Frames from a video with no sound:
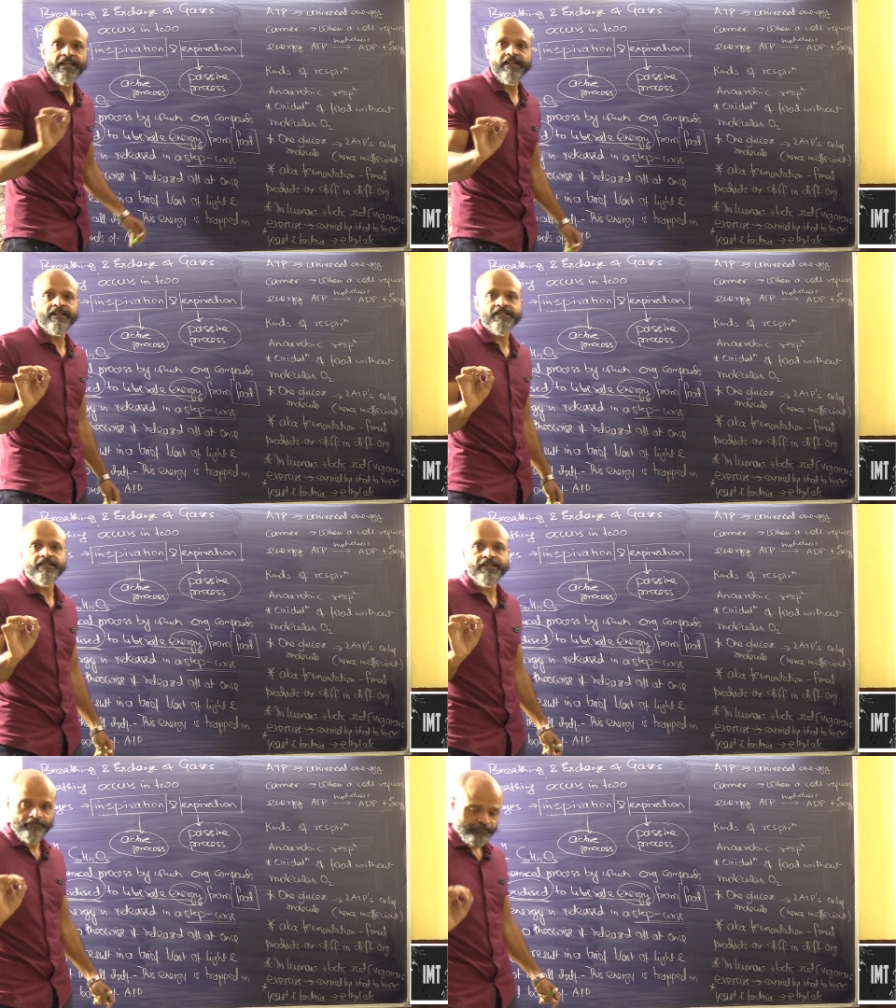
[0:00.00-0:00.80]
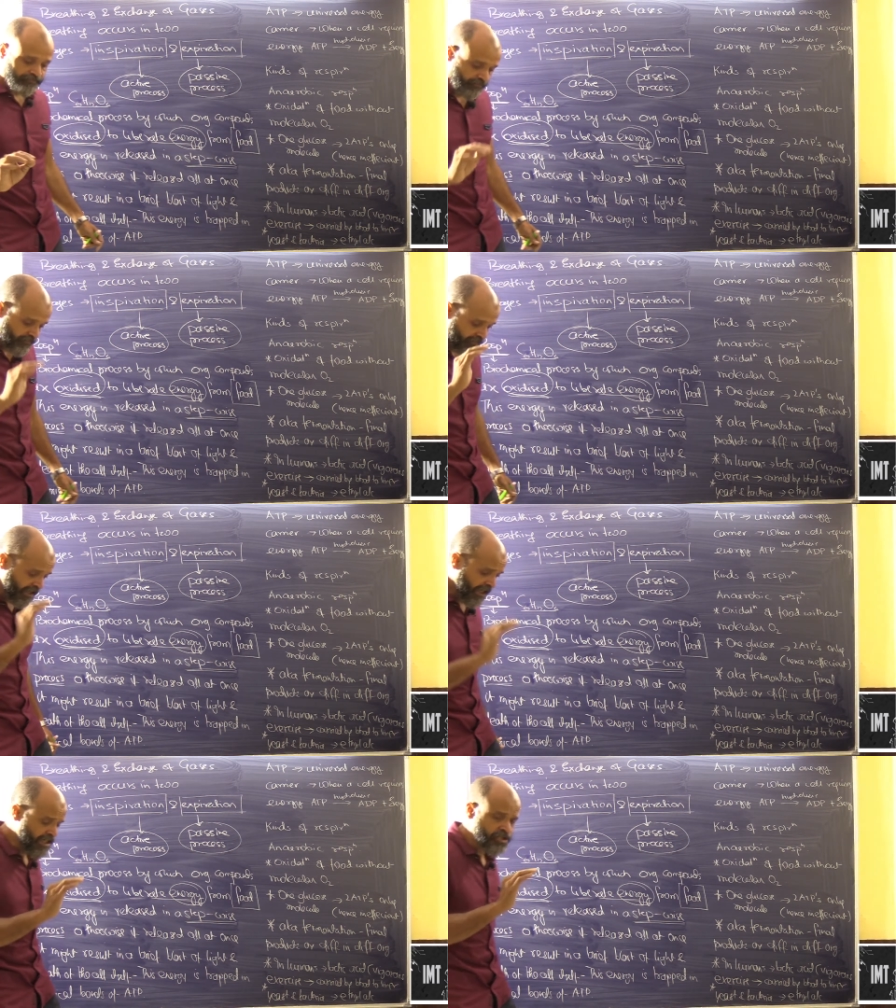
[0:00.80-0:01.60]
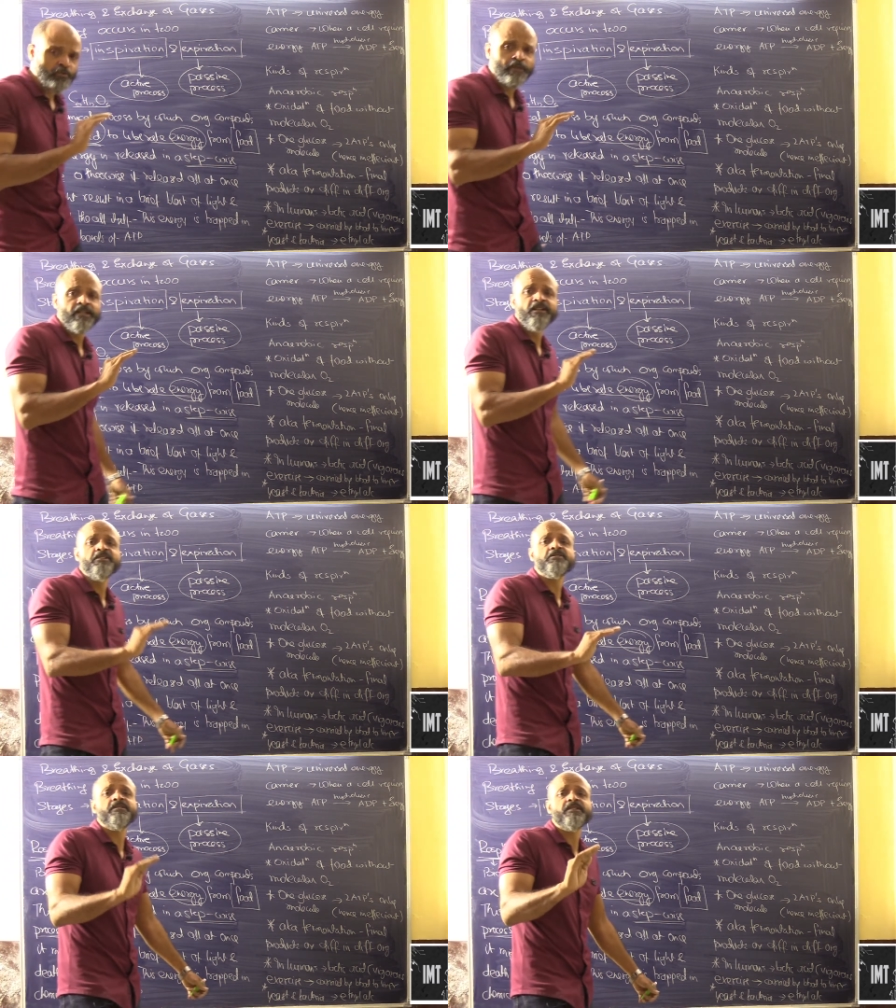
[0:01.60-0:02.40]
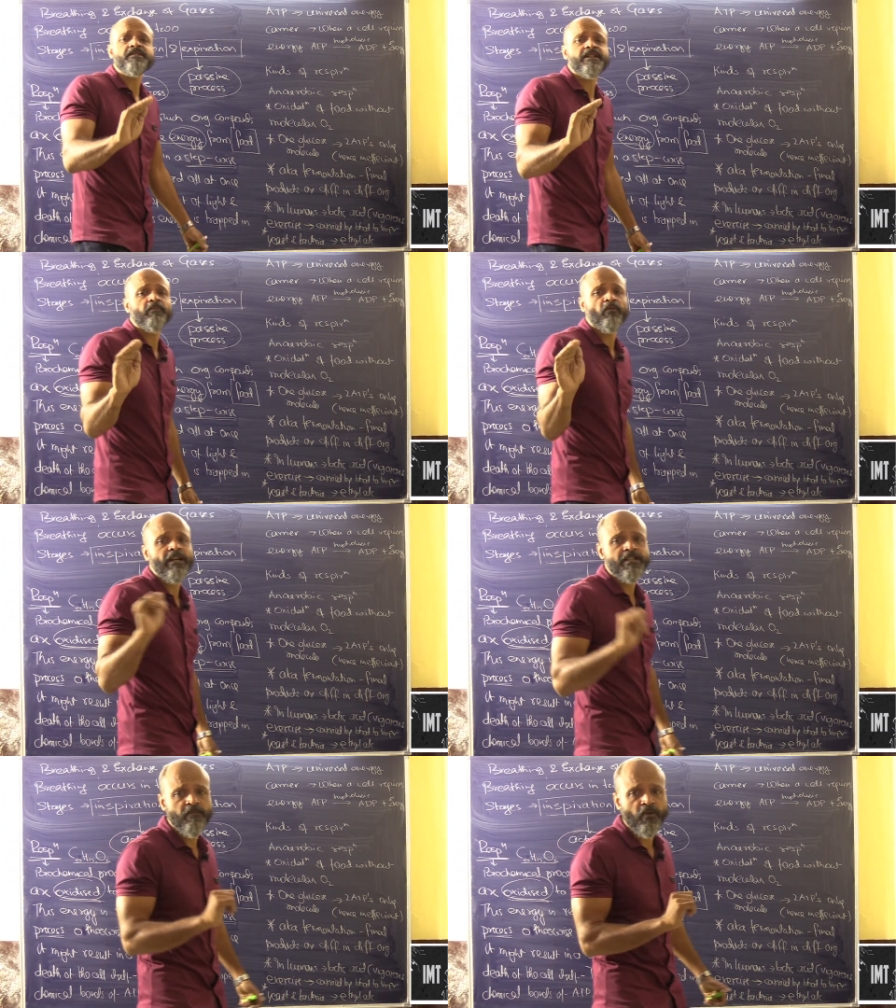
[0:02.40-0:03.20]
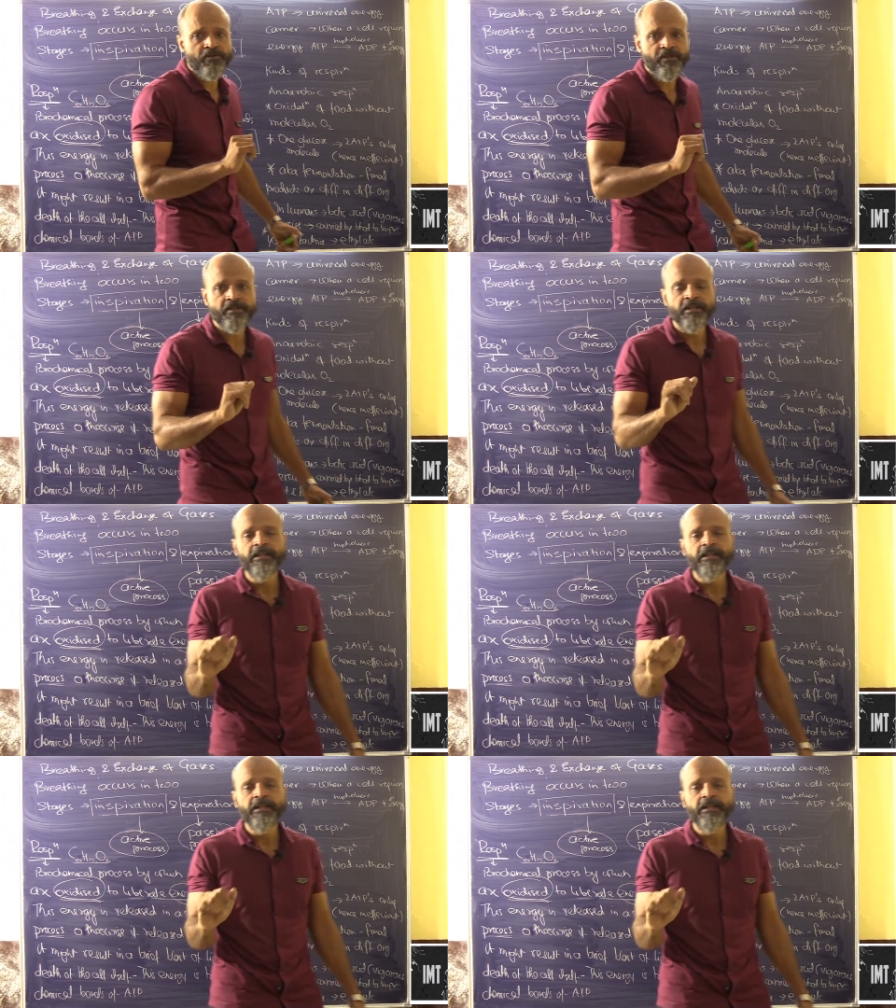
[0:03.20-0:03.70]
energy has to be released in a stepwise process,